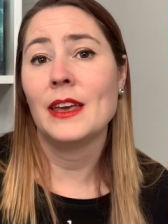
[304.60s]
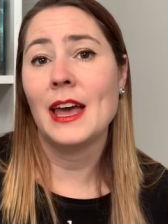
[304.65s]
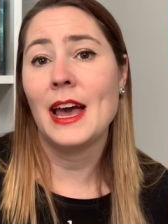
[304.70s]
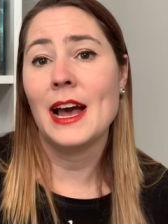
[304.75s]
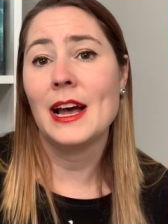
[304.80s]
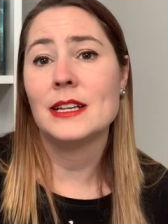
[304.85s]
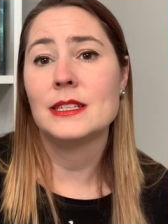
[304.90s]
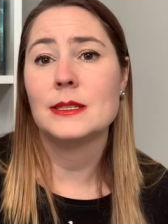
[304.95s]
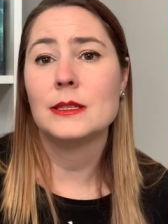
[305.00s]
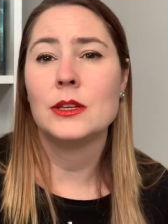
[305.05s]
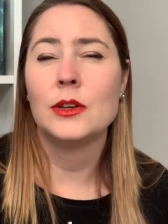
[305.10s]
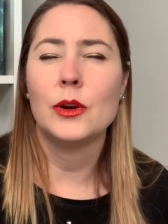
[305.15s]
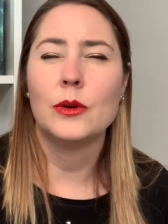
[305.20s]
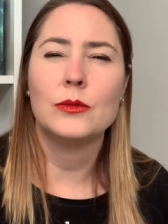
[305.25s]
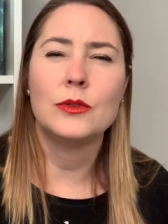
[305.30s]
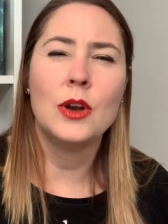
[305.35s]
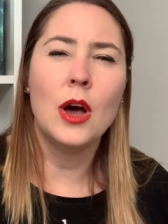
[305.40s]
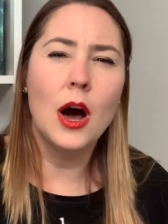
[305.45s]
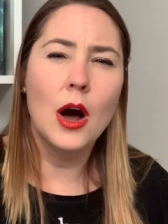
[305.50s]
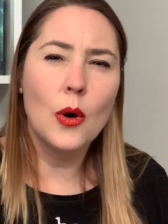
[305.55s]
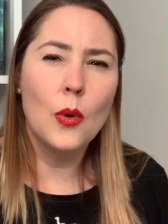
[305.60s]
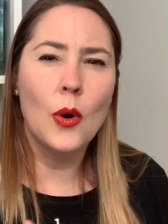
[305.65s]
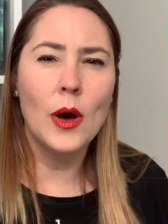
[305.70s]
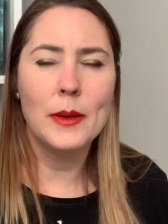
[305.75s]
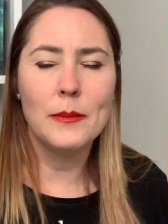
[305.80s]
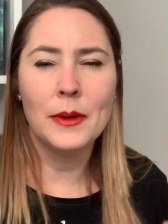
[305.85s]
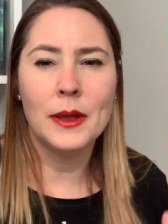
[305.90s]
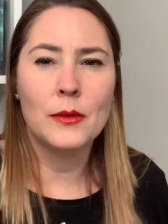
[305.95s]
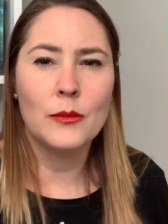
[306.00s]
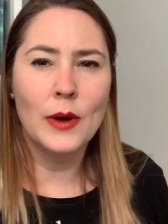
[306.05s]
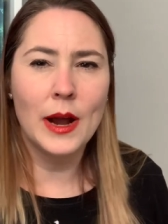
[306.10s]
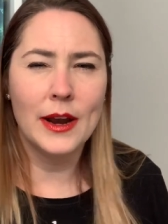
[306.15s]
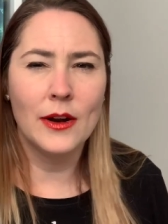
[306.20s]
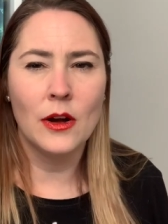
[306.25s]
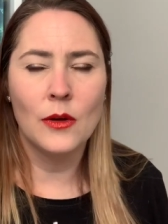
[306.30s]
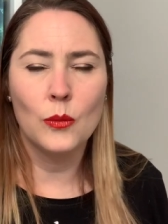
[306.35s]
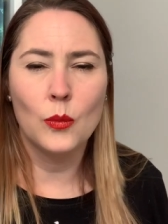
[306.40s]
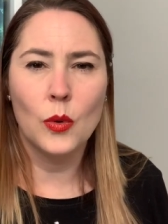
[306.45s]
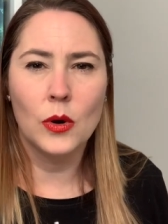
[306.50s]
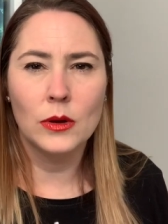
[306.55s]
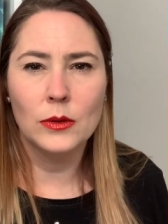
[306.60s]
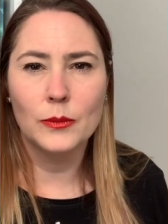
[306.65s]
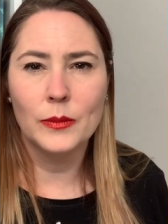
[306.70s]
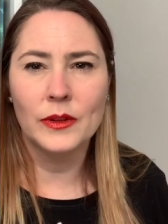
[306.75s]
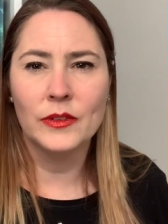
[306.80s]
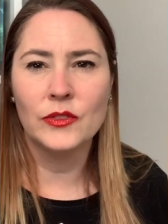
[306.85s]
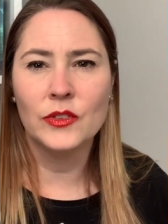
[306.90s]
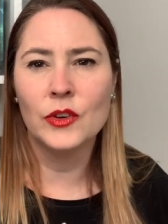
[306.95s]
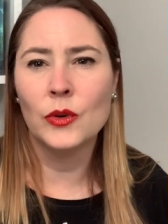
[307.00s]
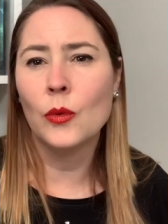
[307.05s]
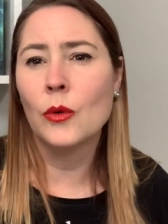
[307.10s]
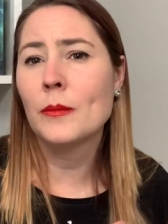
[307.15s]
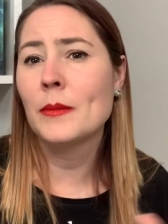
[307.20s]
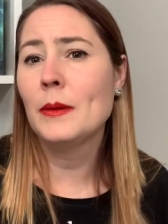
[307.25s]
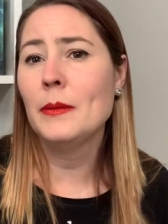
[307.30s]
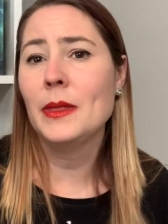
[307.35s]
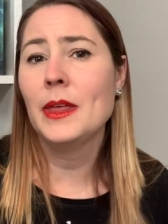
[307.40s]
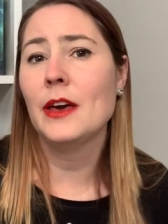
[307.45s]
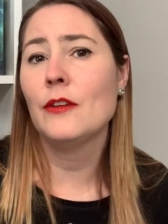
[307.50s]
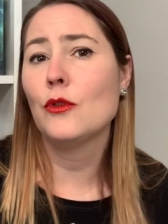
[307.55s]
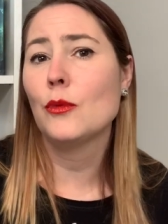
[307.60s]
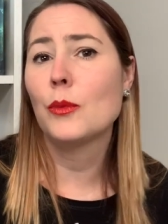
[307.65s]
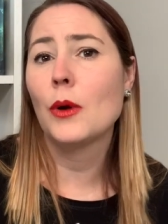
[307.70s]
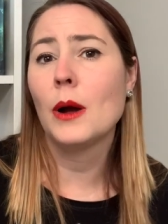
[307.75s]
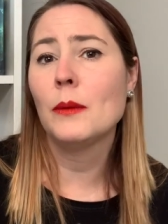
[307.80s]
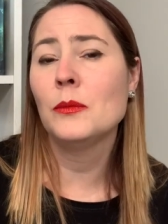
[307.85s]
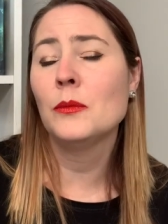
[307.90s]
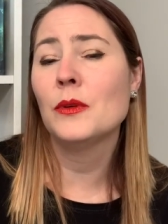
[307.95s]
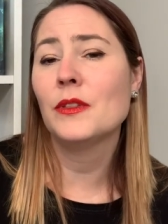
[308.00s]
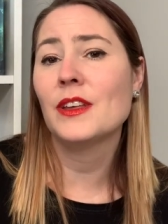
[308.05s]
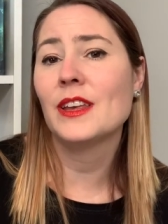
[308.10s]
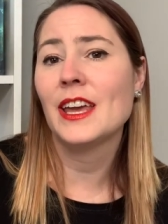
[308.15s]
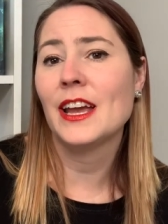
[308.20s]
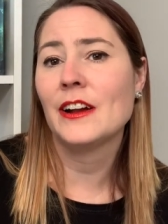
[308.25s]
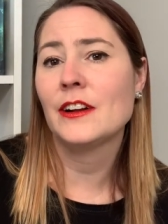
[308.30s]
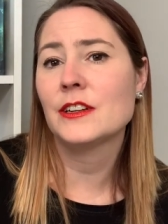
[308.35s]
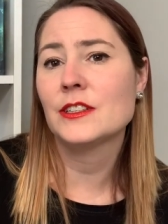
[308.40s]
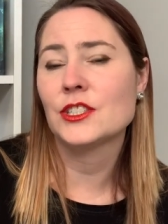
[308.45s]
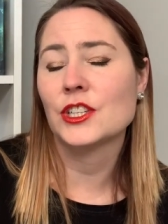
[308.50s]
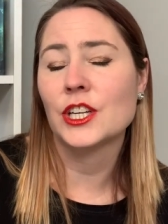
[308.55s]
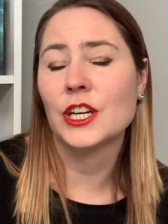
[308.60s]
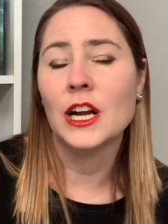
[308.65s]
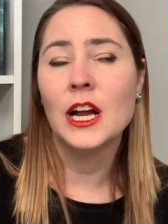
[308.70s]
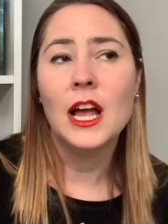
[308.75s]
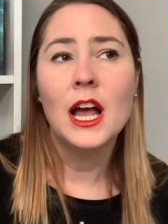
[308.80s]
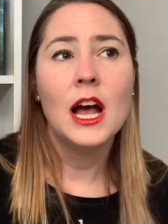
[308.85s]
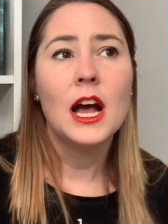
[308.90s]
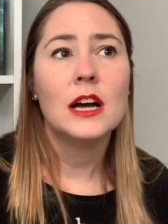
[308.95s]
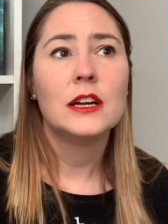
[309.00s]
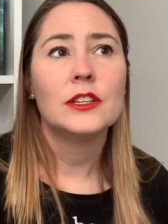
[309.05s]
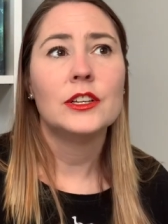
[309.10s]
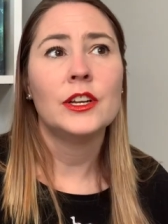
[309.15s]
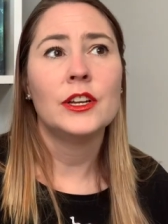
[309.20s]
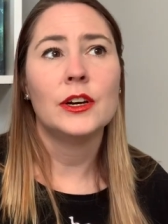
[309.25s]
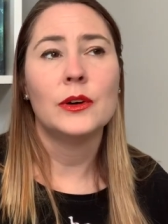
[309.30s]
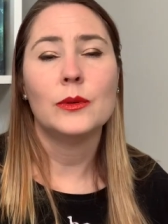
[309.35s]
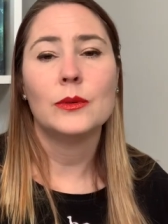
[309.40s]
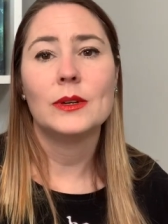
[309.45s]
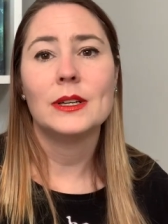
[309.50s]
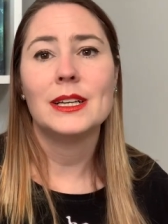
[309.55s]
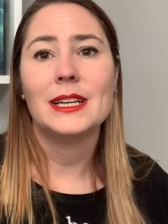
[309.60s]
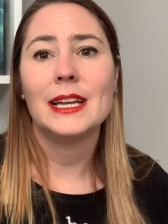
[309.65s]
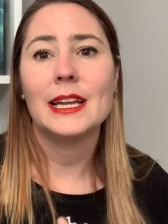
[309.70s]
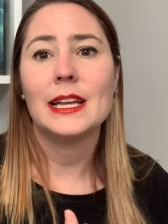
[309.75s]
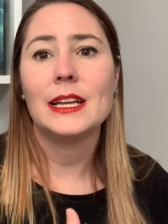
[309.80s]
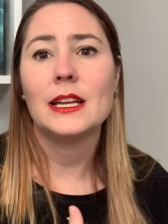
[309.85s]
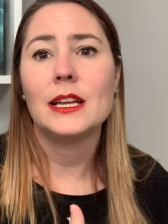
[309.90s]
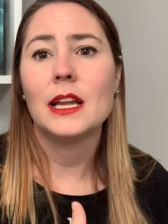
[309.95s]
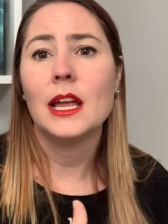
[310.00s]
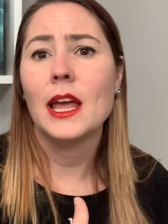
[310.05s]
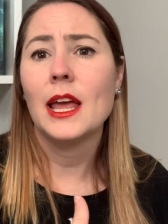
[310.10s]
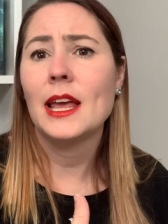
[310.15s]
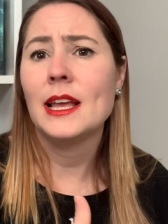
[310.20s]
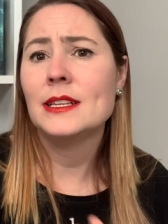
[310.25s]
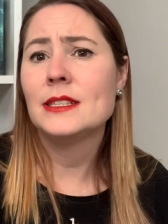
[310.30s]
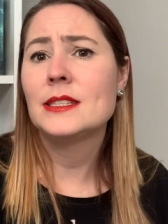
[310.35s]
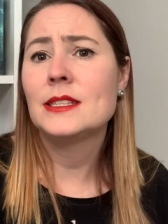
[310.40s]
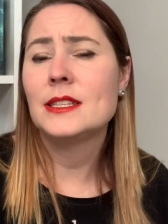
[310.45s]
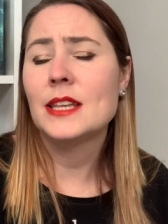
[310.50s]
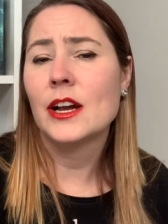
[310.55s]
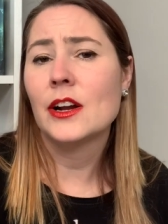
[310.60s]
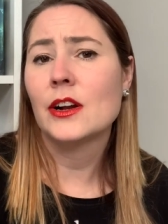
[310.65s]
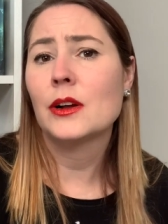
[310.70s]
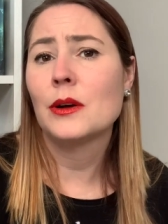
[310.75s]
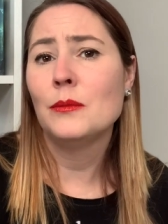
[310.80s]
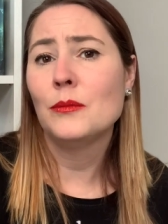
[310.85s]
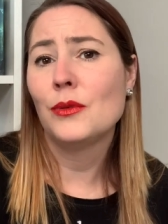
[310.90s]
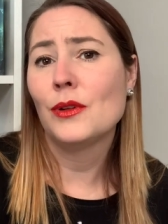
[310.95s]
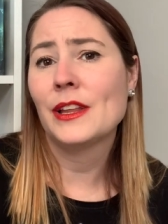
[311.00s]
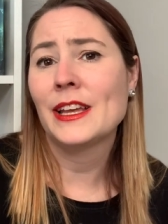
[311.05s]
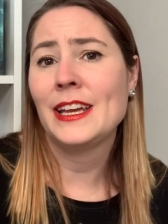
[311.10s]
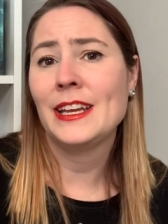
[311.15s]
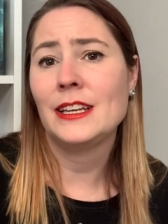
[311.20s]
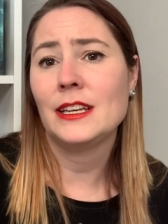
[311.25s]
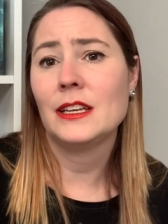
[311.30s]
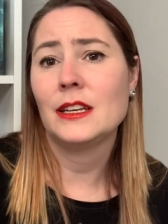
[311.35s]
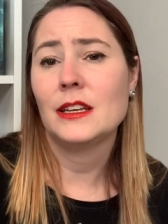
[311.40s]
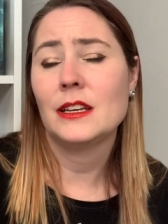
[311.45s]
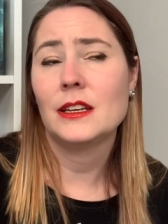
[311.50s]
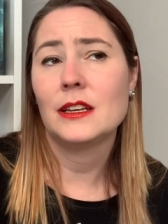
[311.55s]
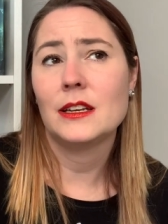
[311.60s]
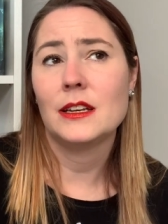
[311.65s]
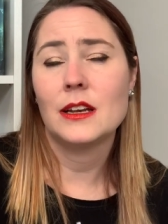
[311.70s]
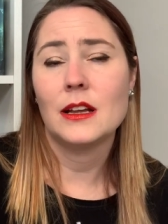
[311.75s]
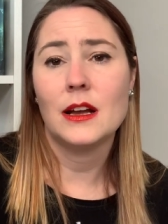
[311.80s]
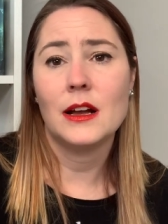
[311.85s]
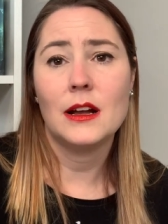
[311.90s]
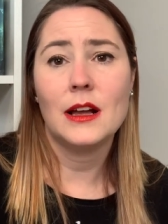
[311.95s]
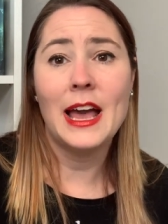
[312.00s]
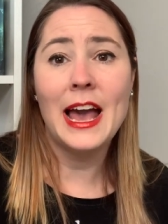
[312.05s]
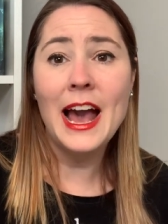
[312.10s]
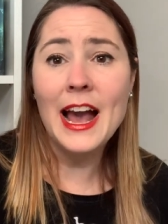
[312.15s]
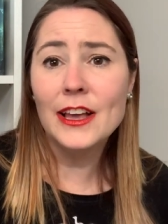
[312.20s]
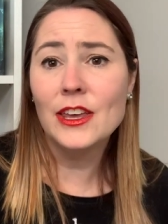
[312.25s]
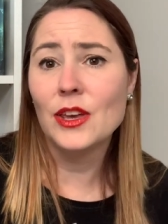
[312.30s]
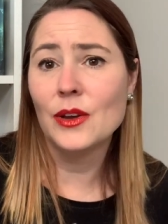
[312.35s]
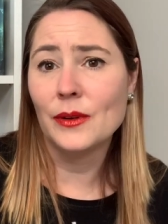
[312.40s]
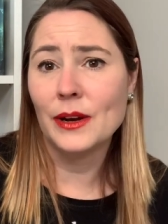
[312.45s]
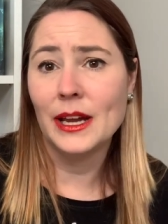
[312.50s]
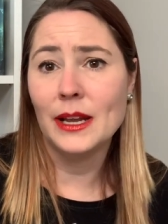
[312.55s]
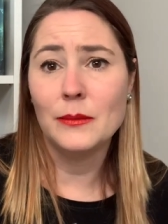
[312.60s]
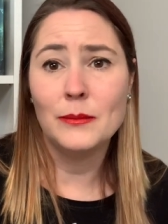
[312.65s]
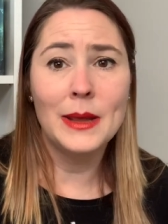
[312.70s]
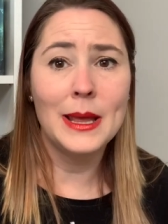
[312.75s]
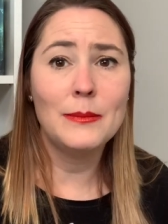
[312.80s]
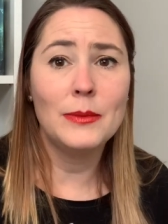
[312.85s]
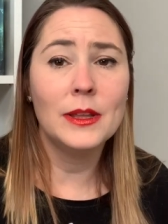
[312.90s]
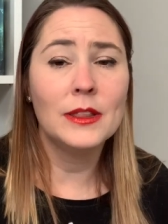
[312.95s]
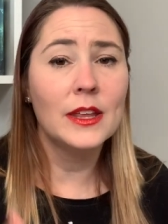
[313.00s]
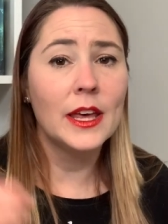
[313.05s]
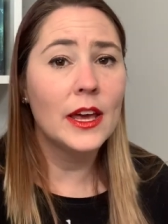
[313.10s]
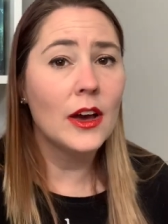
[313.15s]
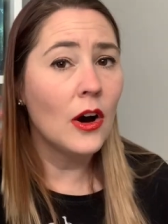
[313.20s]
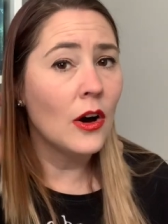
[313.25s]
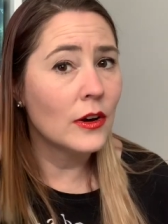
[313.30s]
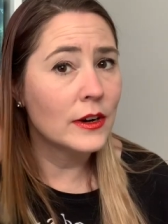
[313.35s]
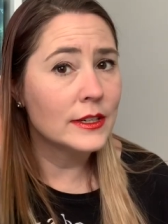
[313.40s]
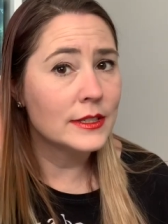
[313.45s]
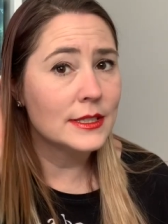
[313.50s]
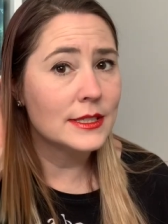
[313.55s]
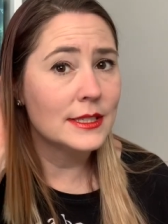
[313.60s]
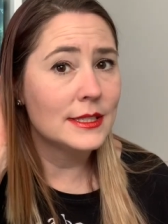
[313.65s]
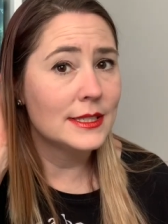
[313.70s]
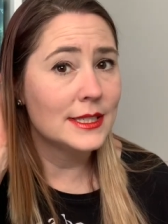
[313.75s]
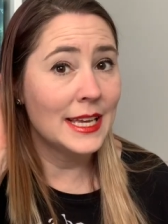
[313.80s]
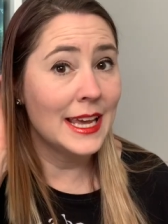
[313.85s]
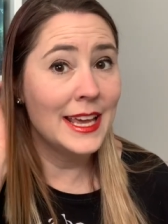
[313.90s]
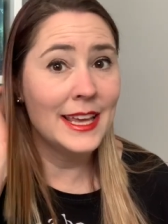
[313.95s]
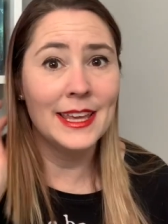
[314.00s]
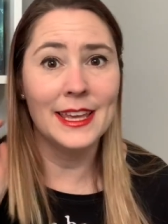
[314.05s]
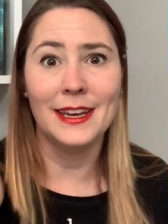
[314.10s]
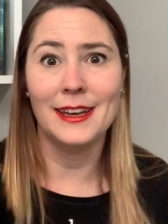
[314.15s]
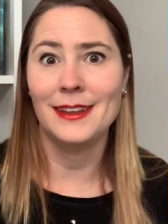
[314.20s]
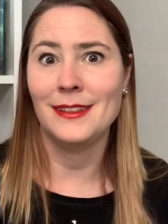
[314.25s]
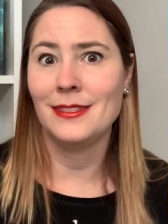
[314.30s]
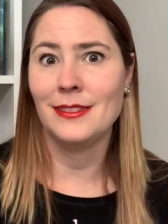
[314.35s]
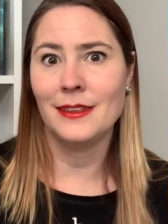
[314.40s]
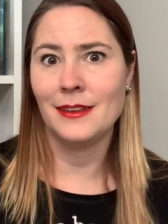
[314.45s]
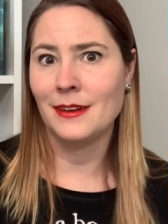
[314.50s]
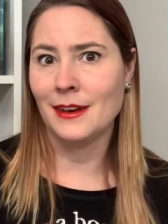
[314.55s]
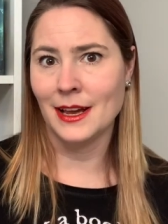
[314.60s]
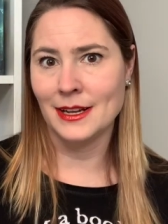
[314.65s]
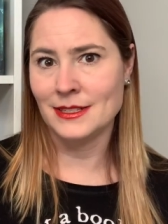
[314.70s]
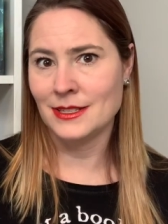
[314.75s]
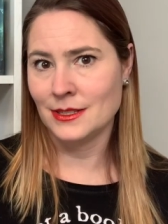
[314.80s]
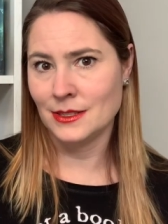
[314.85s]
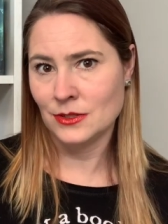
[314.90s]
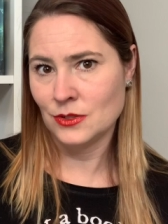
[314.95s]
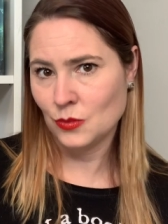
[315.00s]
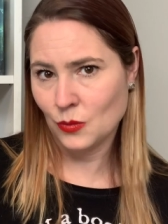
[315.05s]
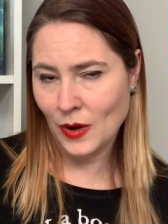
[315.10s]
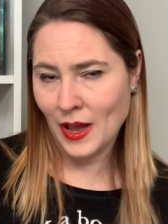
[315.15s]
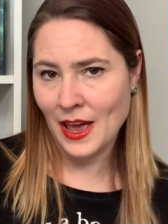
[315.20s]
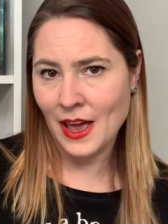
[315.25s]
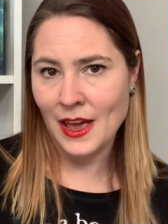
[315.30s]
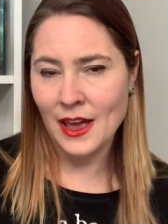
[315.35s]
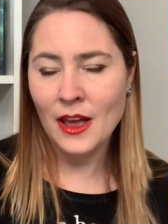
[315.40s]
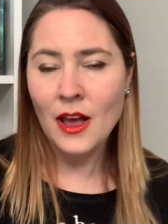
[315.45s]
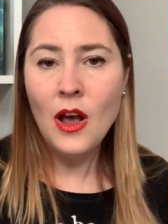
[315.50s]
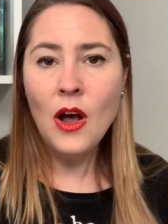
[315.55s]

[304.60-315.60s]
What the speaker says: has, not quite been right on world building, or maybe they have a problem with a character? Is their complaint accurate? Maybe they aren't saying it in the nicest way,